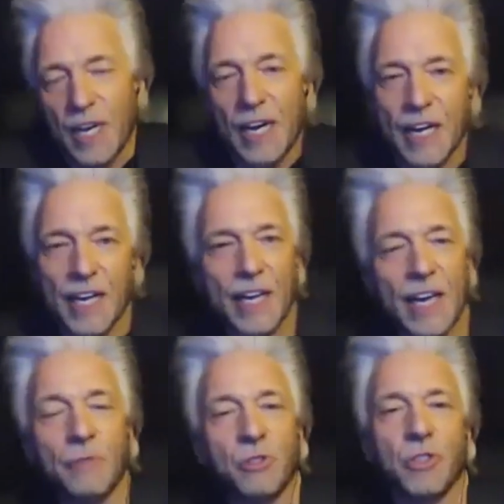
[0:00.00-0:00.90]
I
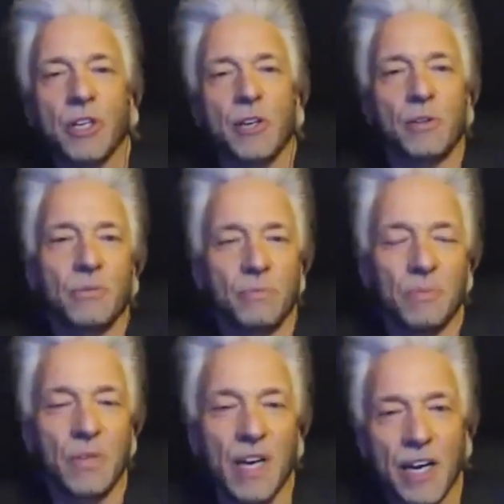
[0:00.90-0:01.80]
have to tell
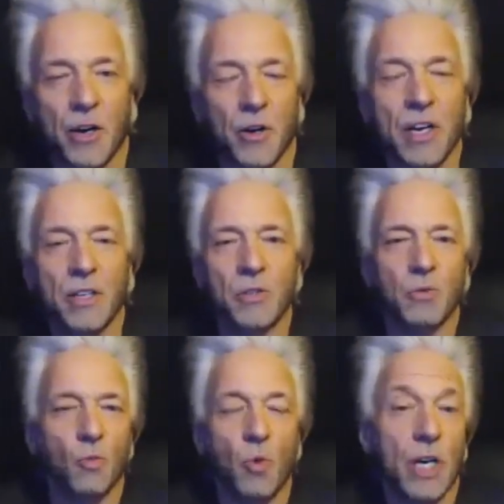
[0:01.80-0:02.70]
the IRS
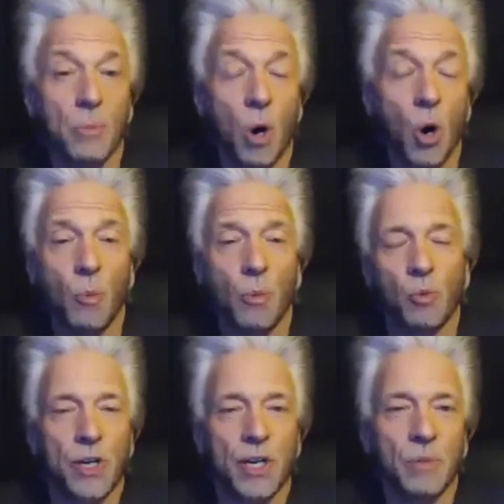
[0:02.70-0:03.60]
when I'm home and
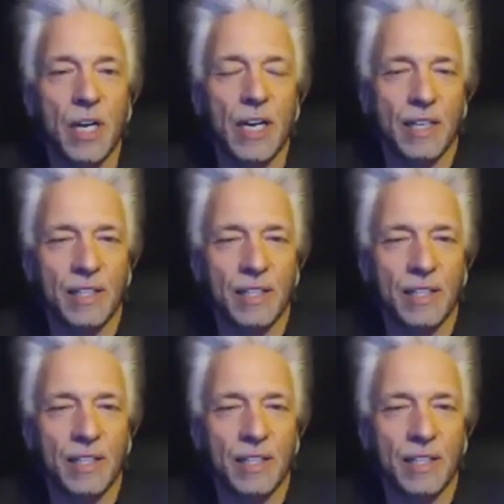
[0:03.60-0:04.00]
when I'm not.